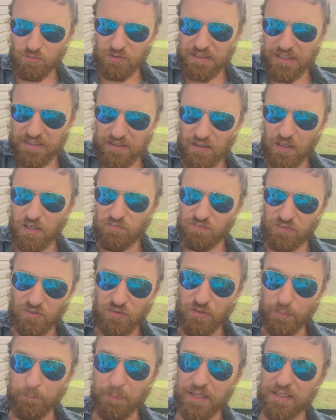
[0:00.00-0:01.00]
take it off and
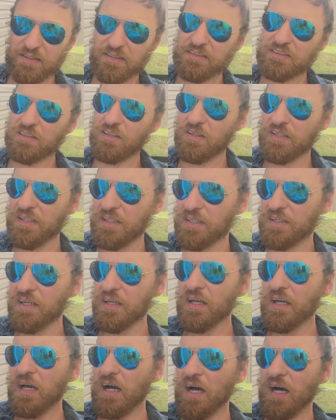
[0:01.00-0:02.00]
do the maintenance on it.
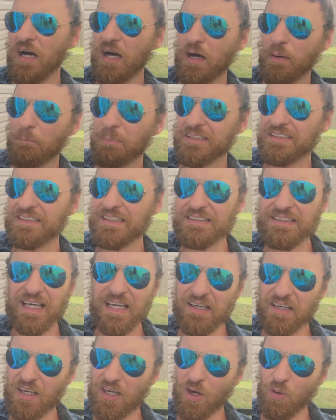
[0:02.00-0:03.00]
But just
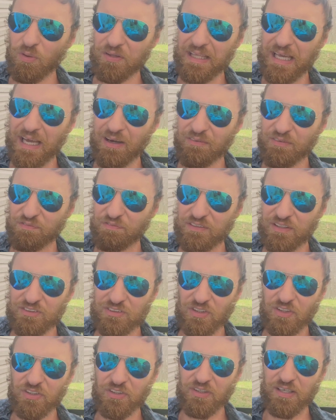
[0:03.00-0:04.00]
kind of go with how it
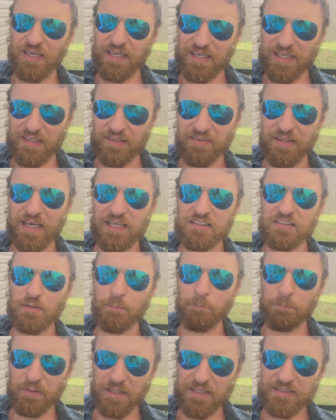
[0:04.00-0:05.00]
feels on your head. That's
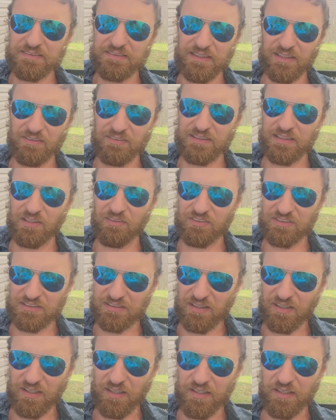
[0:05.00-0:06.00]
a best telltale
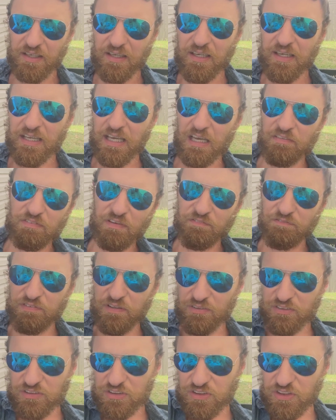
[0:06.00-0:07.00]
sign. If it
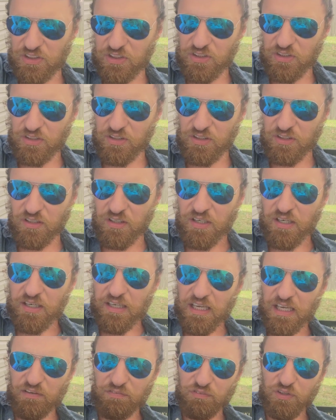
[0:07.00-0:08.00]
feels secure,
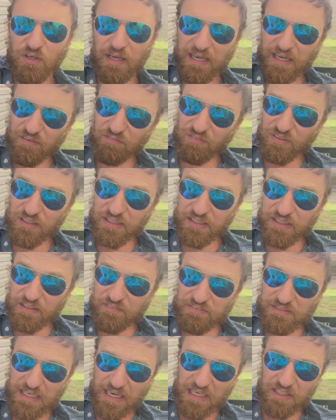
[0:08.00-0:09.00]
if you have
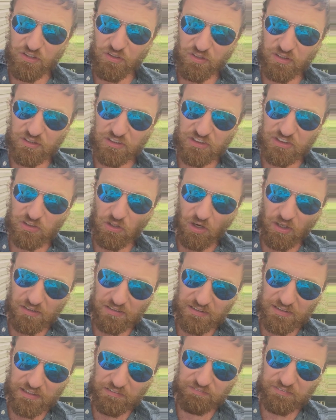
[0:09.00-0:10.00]
lifts and you can start
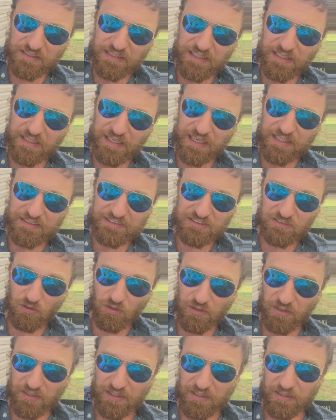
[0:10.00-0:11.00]
lifting it and
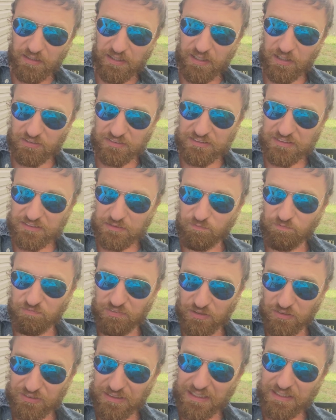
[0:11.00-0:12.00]
and the hair system
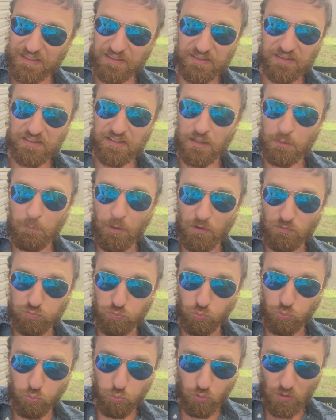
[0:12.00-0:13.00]
feels like it could come off
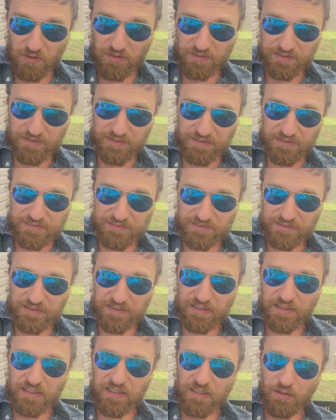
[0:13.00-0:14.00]
really
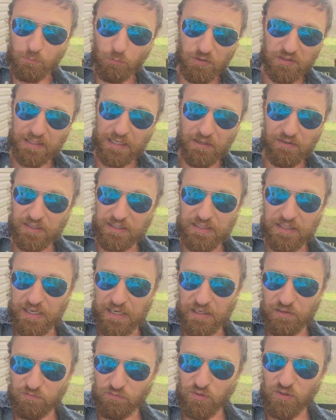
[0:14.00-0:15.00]
easy without any
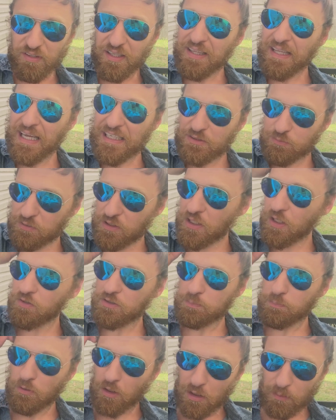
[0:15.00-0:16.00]
effort, then that's when
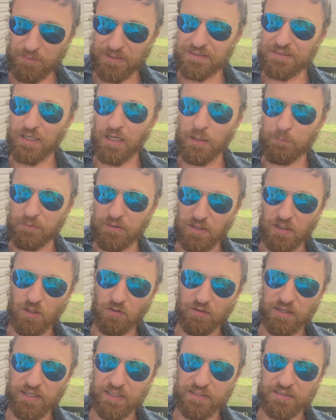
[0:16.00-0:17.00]
it's probably time to
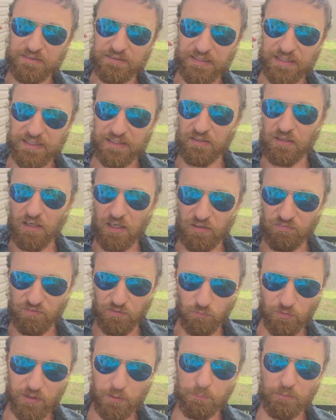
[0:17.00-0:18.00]
go ahead and take it off
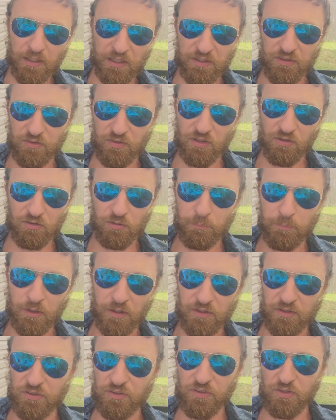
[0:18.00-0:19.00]
and reapply a new coat of
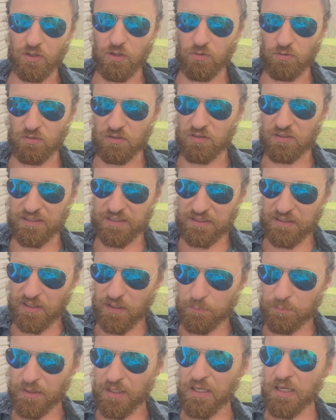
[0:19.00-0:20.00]
bond and do your whole
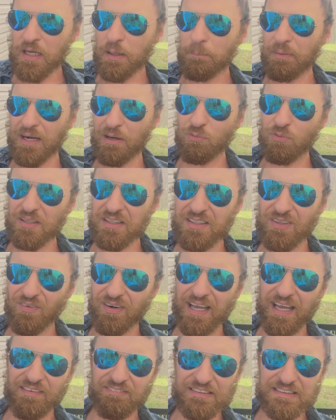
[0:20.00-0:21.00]
cleanup. But I really
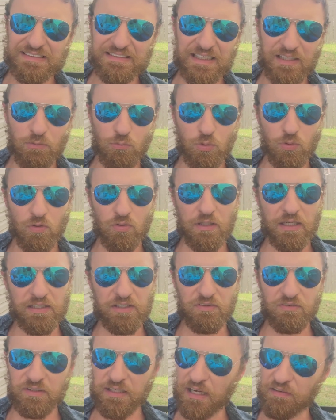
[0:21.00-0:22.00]
don't have a set rule
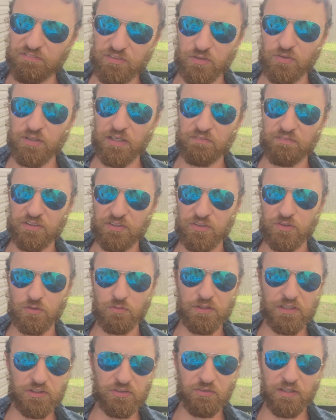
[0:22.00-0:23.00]
like you have to do it every 2
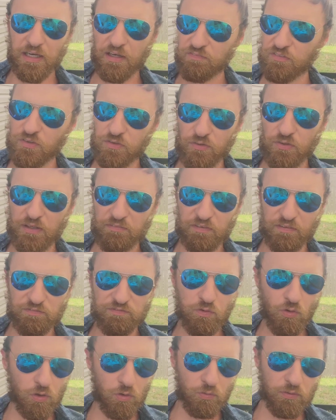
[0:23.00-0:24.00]
weeks. You have to do it every
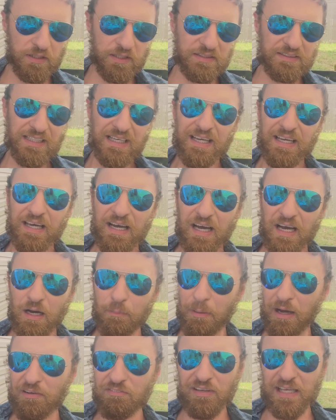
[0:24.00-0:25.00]
4 weeks.
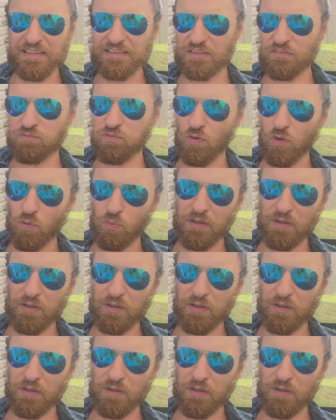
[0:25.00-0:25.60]
I've lasted 4